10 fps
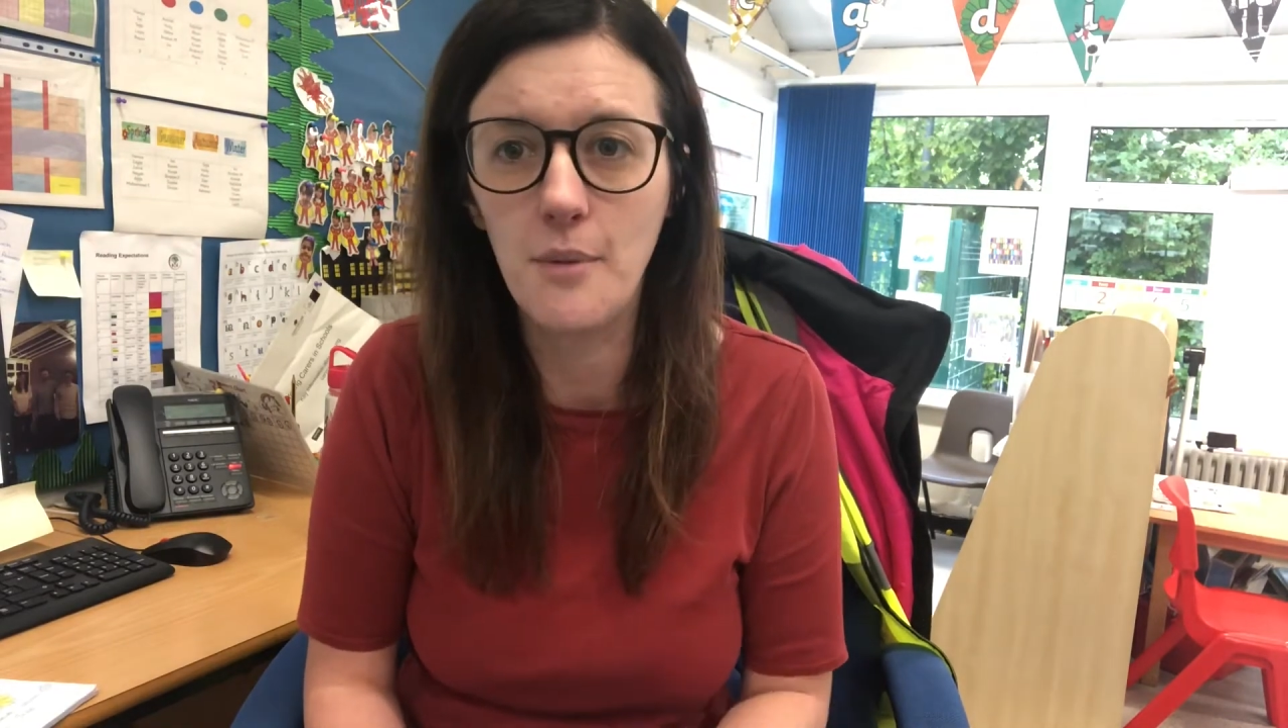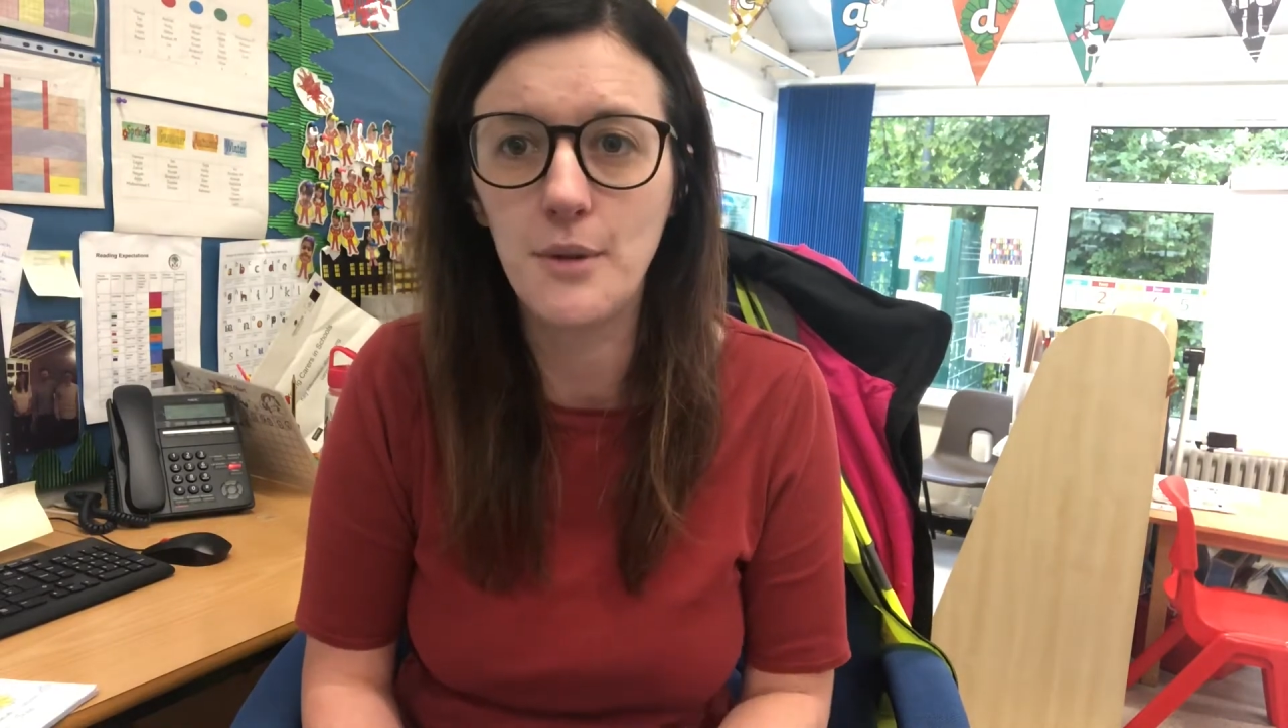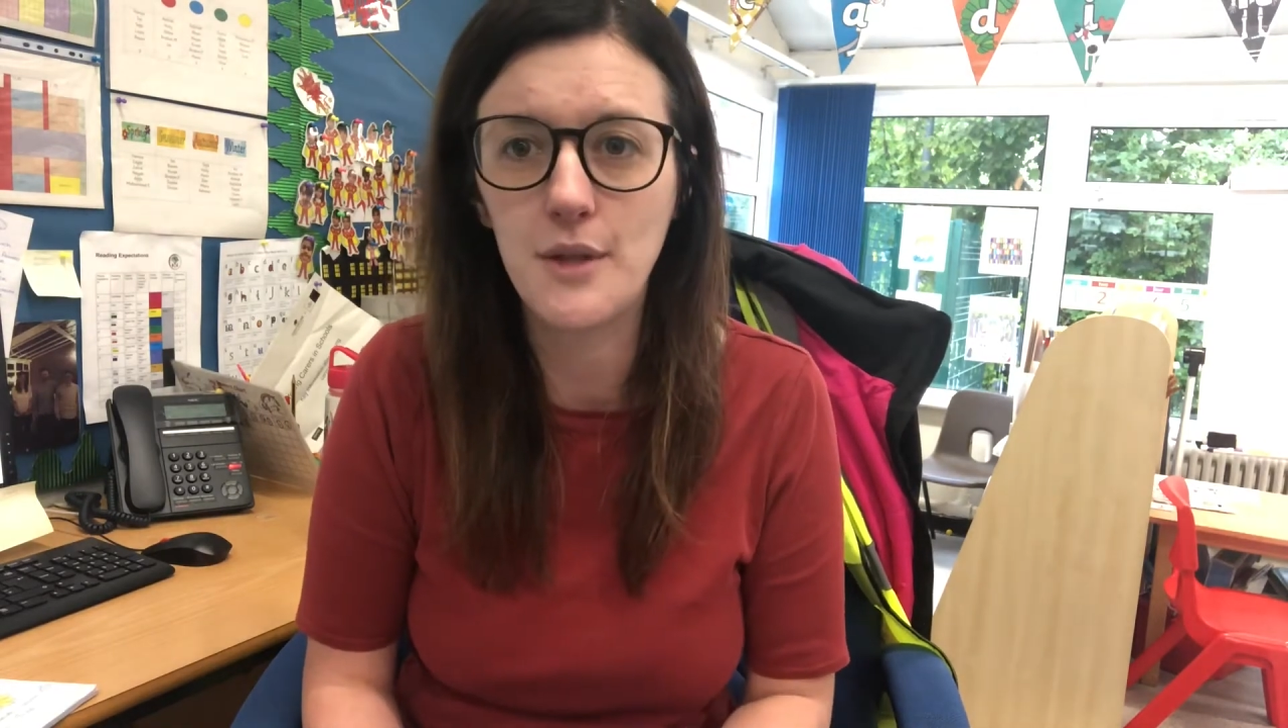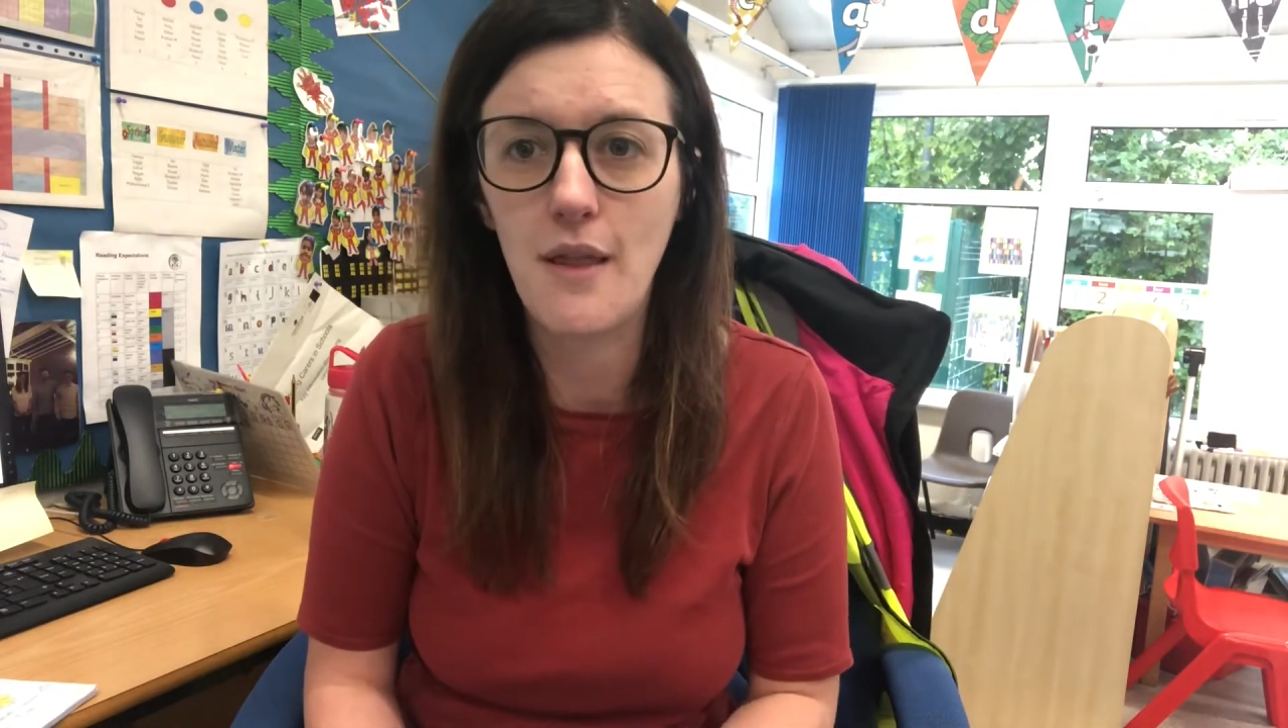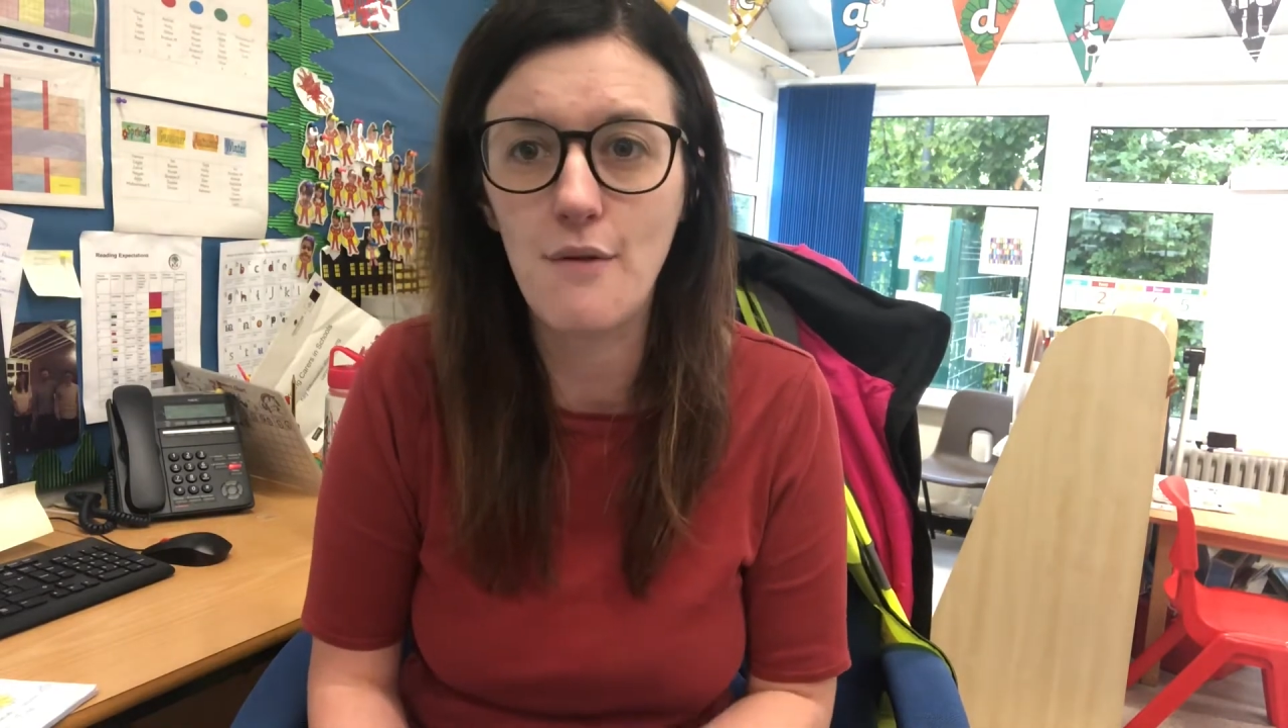but
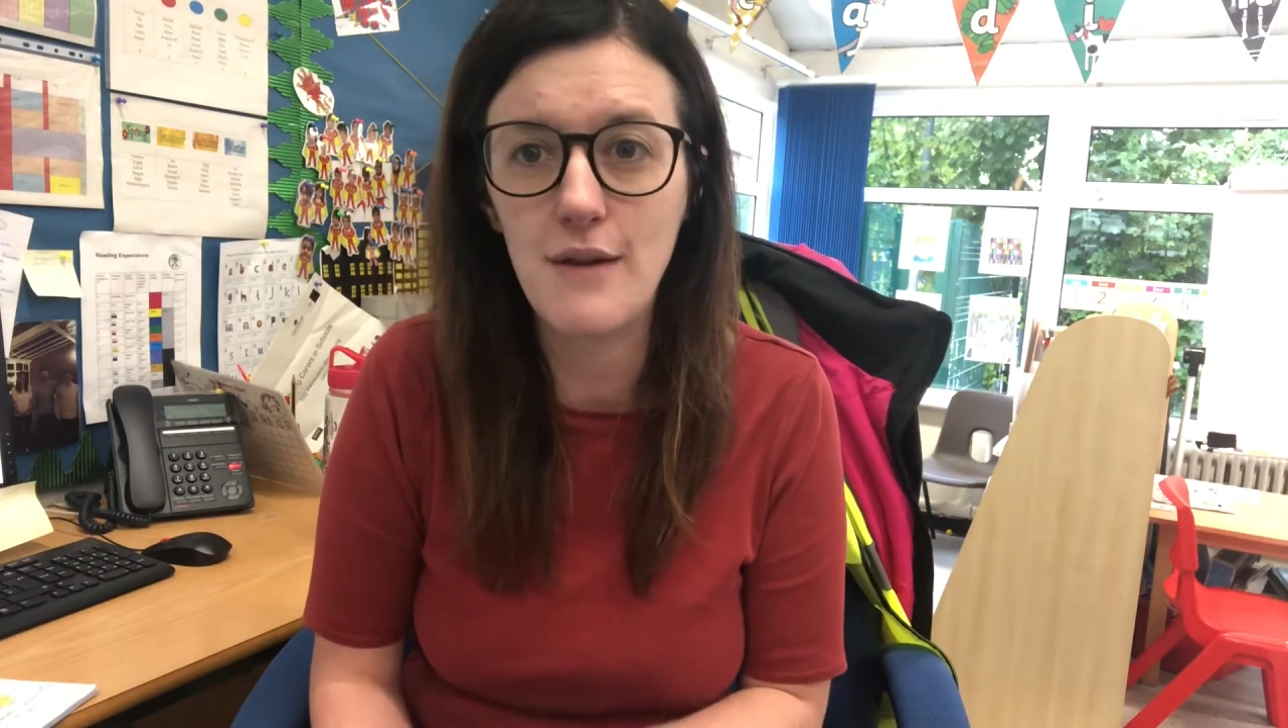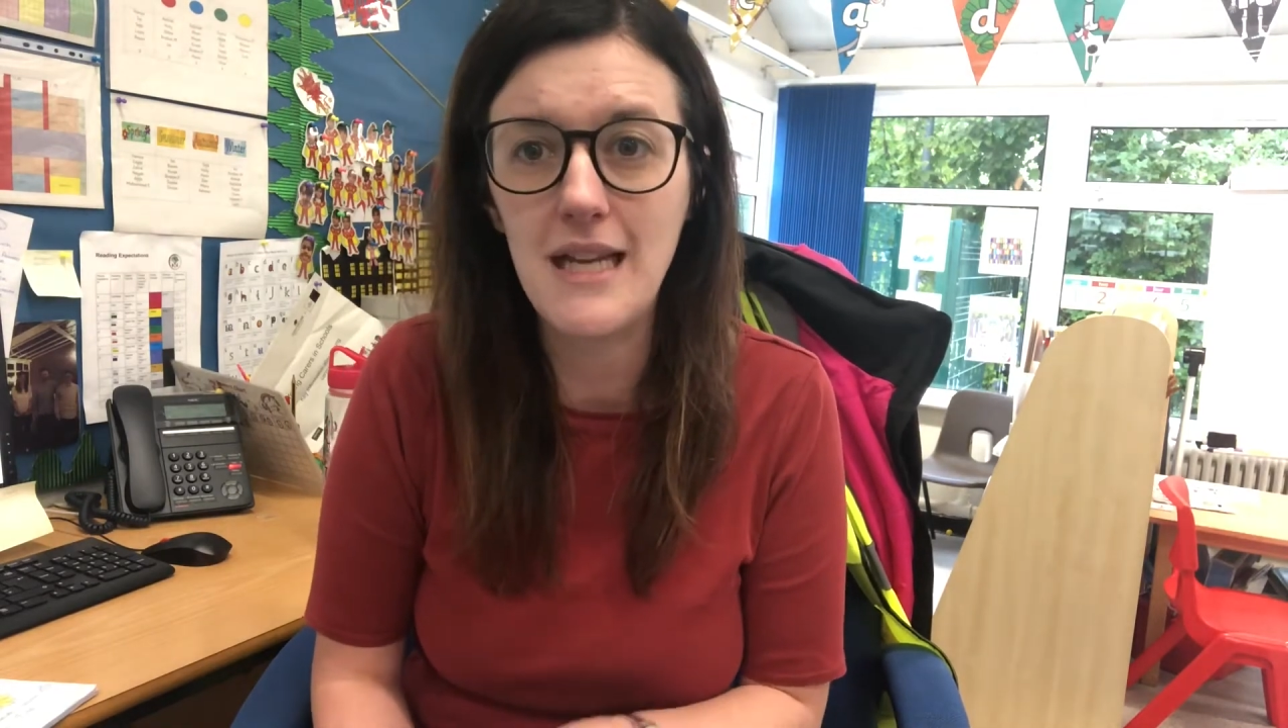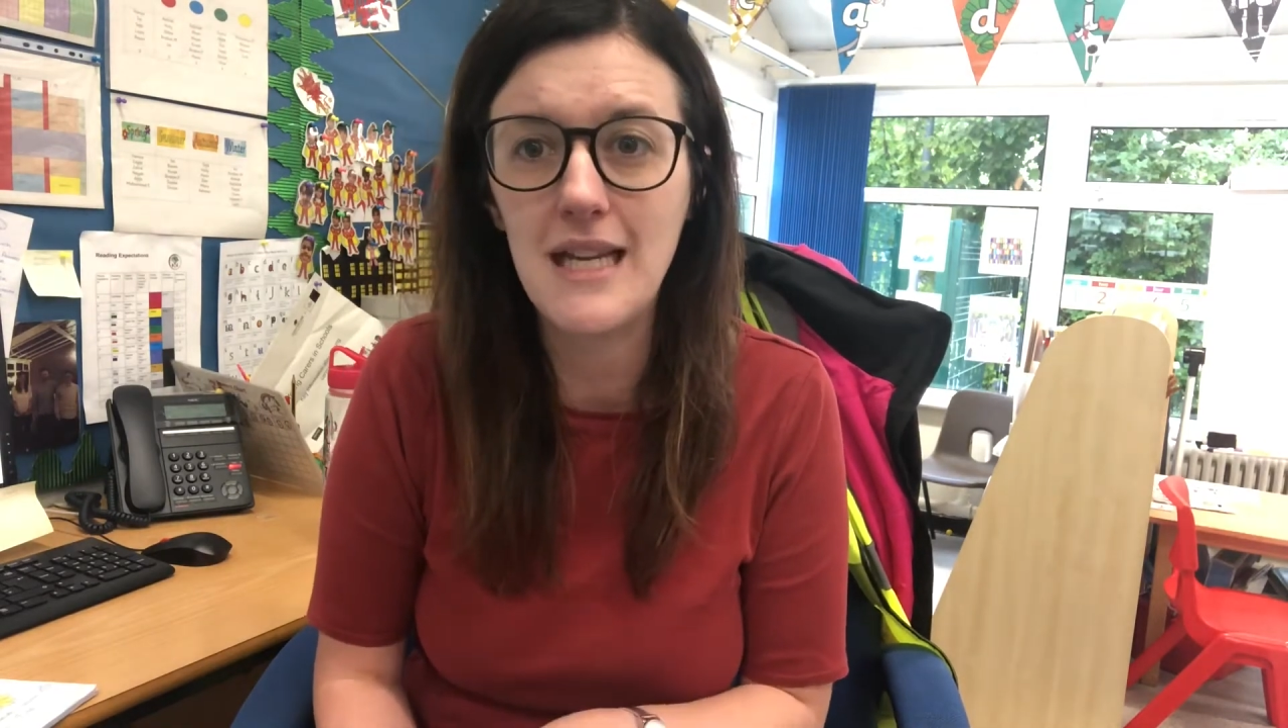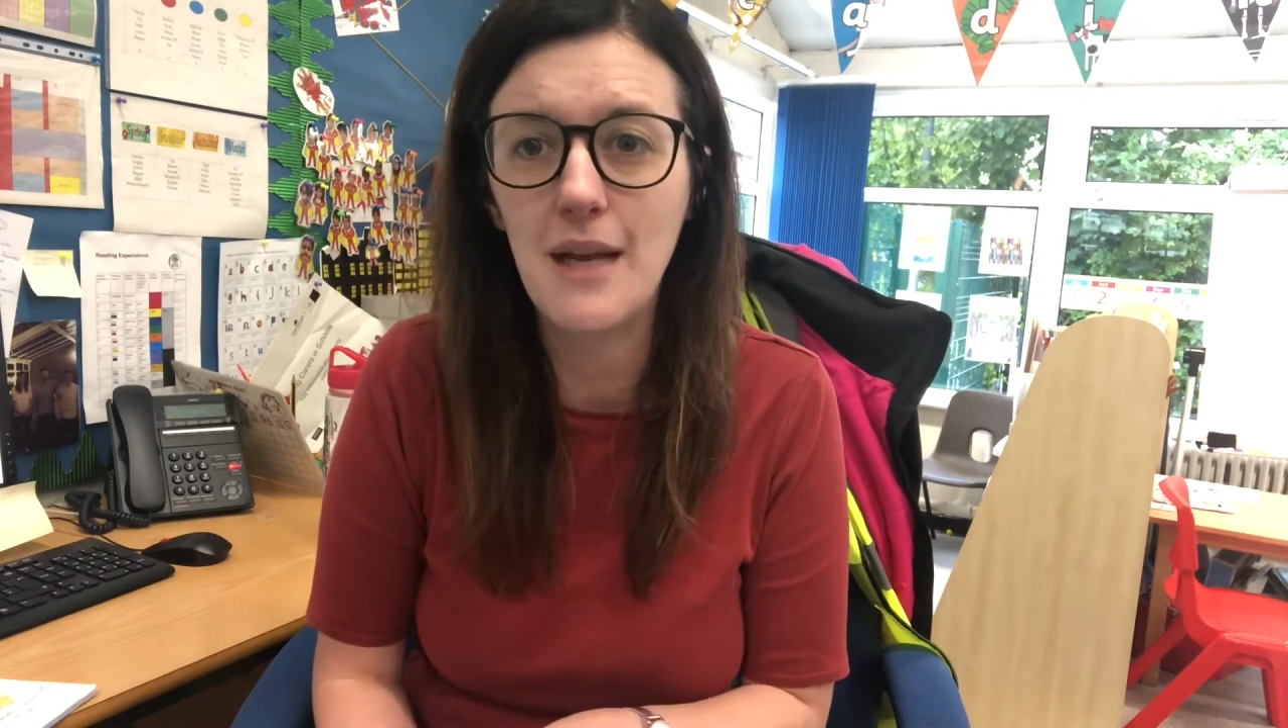so their reading